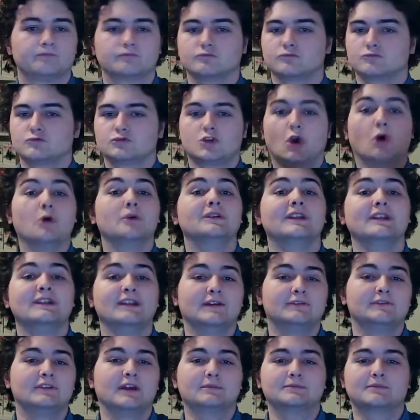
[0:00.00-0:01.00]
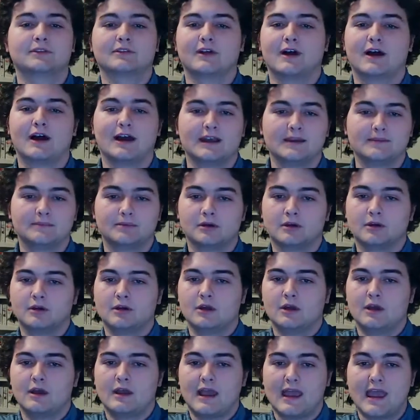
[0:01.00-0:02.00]
totally lived up to the hype.
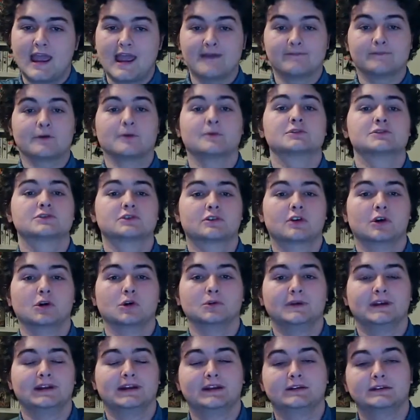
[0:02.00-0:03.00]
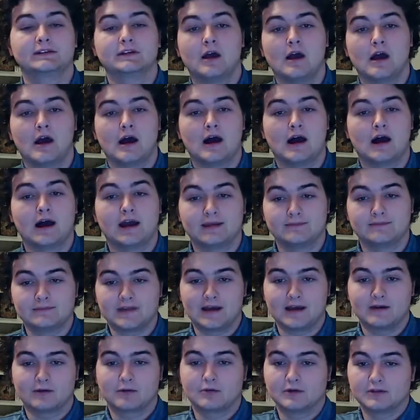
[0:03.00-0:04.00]
Everyone should go read it. I am
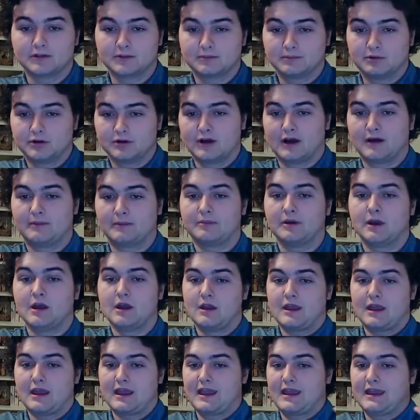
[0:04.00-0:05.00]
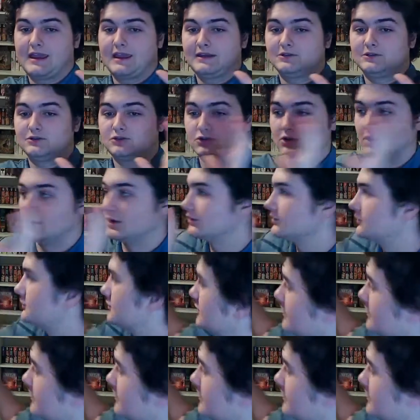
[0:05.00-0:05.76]
now going to put up a just